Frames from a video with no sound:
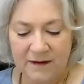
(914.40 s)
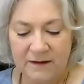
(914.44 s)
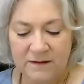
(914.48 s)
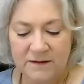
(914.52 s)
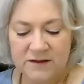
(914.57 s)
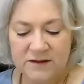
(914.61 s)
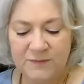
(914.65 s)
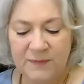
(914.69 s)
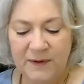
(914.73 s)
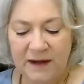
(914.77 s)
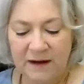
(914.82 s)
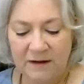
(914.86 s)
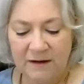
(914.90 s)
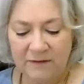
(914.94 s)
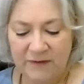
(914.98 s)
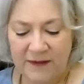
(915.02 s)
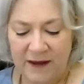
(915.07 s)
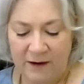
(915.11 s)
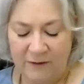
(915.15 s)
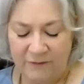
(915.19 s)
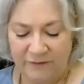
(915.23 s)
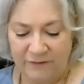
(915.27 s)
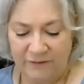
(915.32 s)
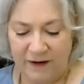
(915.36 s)
Speak,
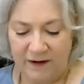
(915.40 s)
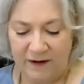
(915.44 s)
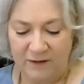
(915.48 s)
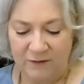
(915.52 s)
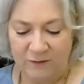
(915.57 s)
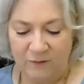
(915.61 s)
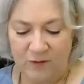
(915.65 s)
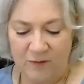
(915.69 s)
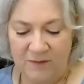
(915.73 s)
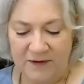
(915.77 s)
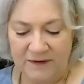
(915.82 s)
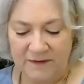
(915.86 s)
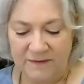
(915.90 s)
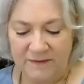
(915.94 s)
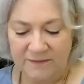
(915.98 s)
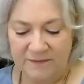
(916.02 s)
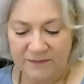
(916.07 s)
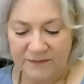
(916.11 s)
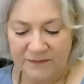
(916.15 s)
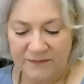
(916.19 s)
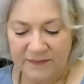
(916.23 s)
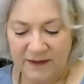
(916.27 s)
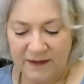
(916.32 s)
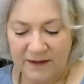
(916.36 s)
thou frail woman,
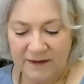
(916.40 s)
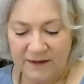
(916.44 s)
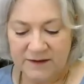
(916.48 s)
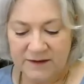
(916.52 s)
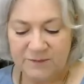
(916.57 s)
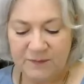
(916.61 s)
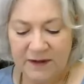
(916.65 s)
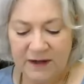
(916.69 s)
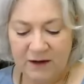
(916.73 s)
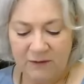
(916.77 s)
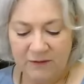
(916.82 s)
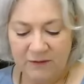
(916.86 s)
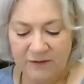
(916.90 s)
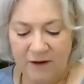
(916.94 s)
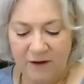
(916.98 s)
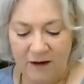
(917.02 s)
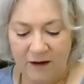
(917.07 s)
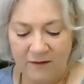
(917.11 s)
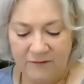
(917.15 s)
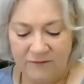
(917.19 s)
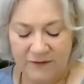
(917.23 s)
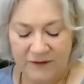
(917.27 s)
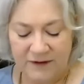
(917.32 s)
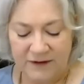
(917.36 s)
speak with
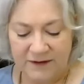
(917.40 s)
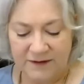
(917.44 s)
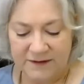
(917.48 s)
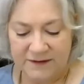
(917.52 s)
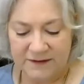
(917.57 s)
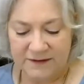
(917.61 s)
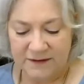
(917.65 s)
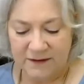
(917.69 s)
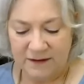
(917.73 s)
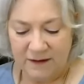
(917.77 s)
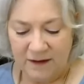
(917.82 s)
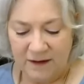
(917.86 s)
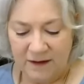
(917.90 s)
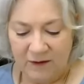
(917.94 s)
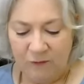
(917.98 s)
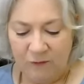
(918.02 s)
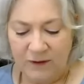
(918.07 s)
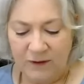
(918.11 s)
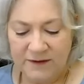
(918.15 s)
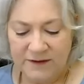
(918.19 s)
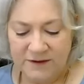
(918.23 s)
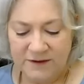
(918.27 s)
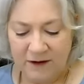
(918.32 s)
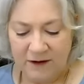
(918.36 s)
confidence.
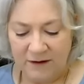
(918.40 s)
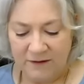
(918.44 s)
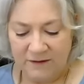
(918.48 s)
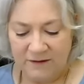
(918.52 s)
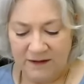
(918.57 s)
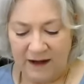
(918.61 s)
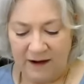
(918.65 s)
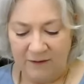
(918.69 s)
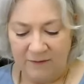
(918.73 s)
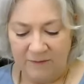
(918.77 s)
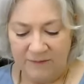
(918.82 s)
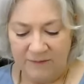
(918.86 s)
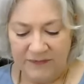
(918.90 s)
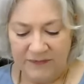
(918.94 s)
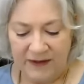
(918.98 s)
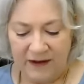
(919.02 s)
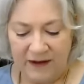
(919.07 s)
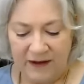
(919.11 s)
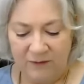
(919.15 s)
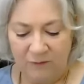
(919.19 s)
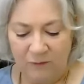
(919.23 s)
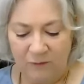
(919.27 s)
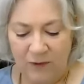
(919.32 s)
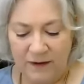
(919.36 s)
Whence art thou,
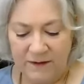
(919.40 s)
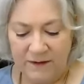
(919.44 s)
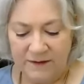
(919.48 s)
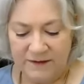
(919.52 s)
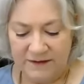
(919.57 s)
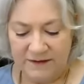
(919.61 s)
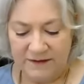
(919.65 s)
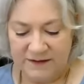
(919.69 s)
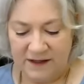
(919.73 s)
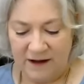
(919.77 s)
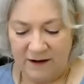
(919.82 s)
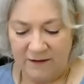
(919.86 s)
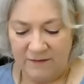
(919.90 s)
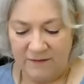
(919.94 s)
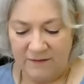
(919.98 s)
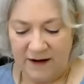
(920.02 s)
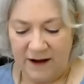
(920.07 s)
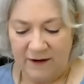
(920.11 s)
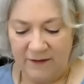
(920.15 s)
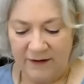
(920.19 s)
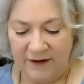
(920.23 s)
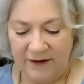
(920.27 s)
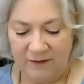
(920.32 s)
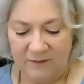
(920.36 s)
and what dost thou
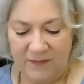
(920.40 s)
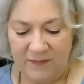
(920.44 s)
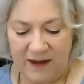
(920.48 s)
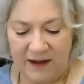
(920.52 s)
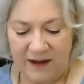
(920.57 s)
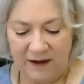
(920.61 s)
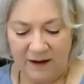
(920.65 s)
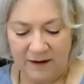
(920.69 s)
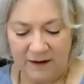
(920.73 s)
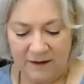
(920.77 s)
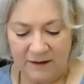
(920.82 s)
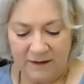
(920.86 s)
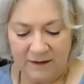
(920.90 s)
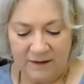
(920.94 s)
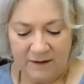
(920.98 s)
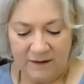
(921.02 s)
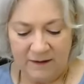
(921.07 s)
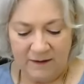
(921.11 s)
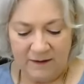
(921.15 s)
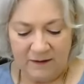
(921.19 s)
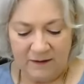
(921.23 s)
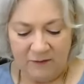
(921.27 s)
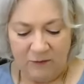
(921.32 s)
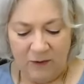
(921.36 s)
now here make?
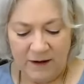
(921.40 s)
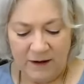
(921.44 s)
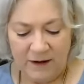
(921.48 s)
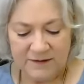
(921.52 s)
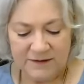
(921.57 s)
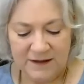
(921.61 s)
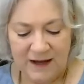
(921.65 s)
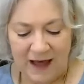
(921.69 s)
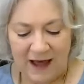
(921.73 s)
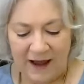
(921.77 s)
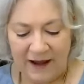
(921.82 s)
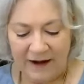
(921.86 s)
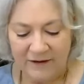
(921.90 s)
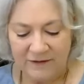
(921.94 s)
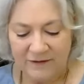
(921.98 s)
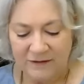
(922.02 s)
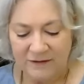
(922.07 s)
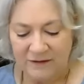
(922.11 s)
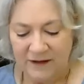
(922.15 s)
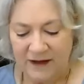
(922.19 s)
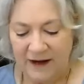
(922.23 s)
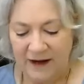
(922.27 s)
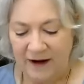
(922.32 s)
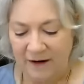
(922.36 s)
What
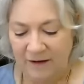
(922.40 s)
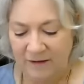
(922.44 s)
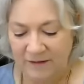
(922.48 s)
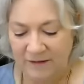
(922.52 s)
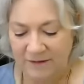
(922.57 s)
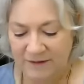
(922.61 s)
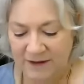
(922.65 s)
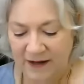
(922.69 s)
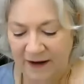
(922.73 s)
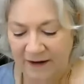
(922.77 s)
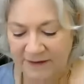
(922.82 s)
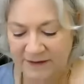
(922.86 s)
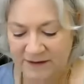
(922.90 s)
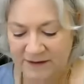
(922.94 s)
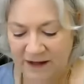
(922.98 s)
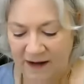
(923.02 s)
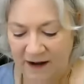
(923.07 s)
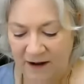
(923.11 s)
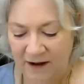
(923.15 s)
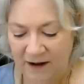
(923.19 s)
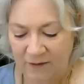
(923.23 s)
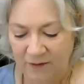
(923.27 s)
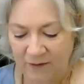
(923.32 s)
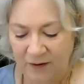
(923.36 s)
idle errand hast
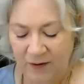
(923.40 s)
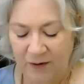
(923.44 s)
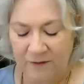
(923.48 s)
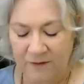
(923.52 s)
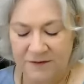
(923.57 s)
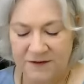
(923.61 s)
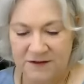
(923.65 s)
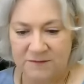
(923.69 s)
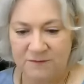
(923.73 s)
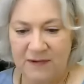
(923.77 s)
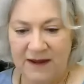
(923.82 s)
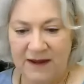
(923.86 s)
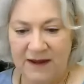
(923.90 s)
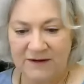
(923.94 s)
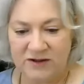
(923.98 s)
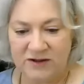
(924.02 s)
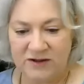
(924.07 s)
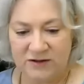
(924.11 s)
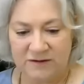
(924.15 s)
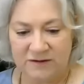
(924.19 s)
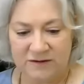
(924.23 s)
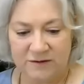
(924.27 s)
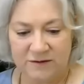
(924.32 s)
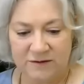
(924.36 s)
thou earth's
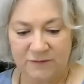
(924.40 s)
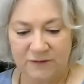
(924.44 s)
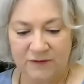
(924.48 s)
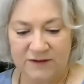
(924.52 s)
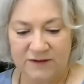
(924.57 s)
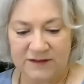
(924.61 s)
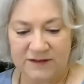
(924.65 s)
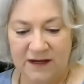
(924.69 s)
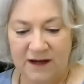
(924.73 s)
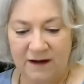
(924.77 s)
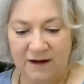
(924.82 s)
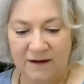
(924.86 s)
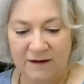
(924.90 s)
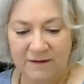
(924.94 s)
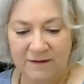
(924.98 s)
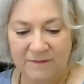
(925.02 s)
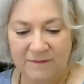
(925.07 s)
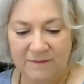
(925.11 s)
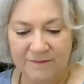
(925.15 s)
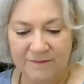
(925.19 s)
mansion to forsake?